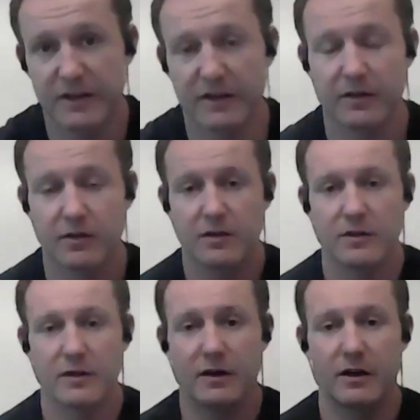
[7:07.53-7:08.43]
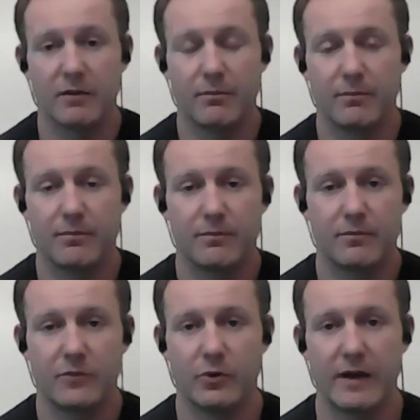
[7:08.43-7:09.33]
like
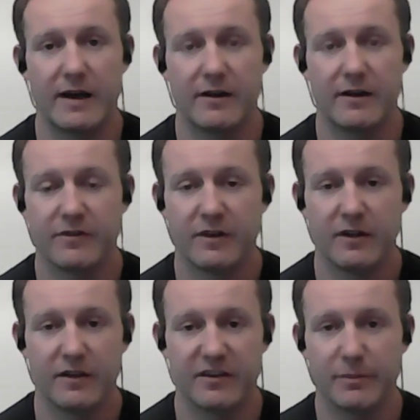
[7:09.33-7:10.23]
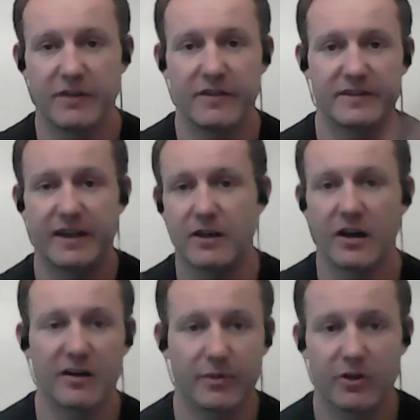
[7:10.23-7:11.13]
you have there's a bit of this
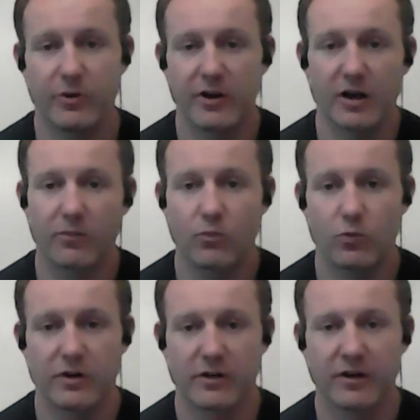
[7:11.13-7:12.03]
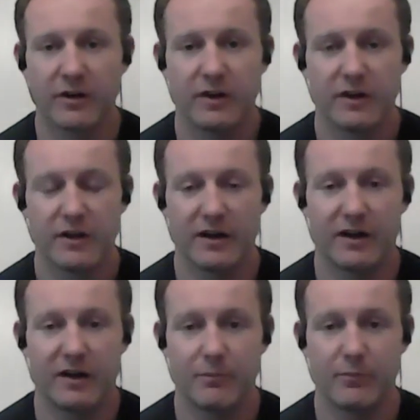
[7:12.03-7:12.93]
dichotomy going on where
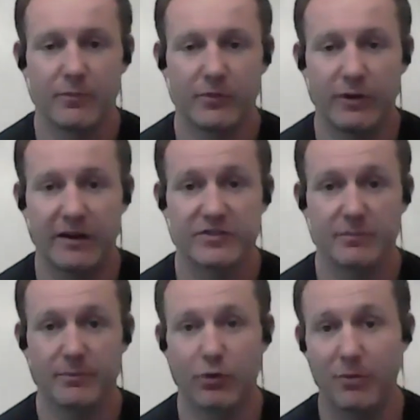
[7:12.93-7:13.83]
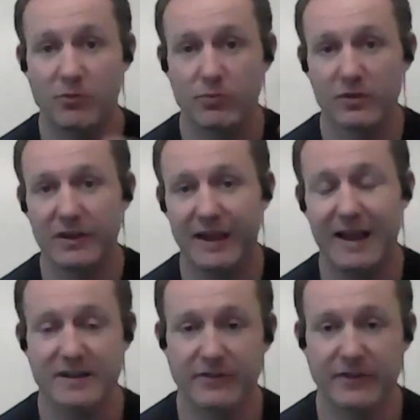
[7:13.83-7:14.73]
you have some probably really
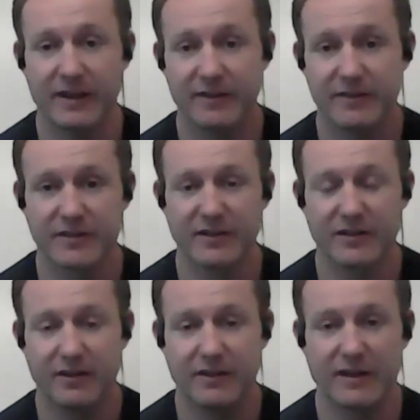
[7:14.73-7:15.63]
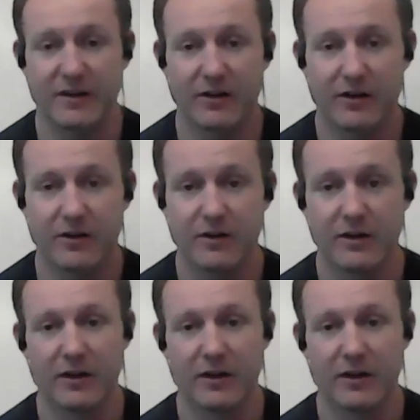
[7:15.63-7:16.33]
active kids that are